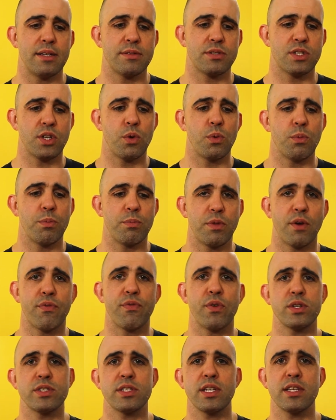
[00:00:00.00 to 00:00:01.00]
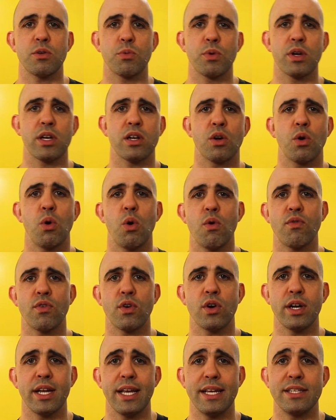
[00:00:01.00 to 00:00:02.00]
So the first thing that we're going to go
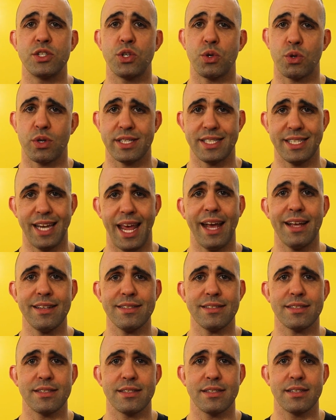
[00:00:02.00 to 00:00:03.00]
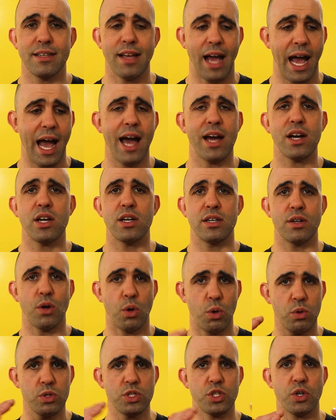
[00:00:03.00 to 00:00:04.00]
over is your stance, how to
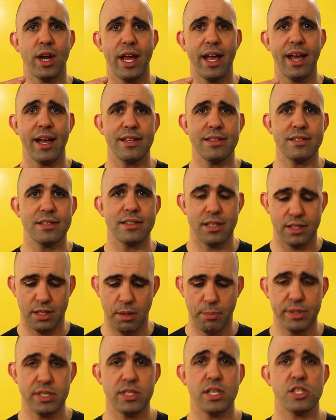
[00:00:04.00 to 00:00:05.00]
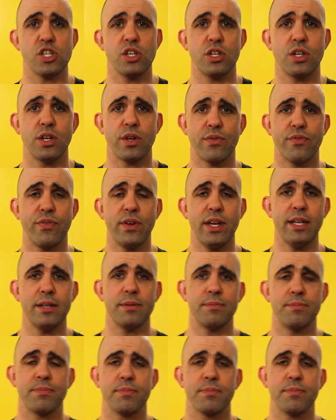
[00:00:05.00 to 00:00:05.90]
hold your hands, the position of your feet,